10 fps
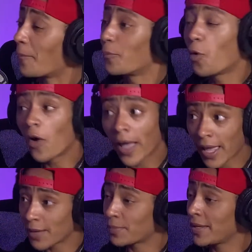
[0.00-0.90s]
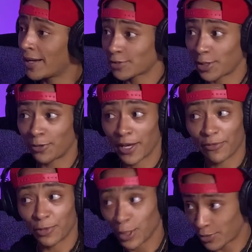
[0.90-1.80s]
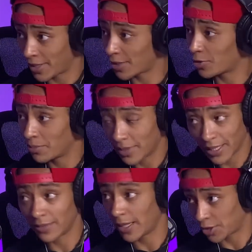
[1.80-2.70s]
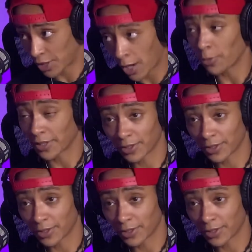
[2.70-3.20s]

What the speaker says: Boy, Beyonce don't have nothing on me in that shower.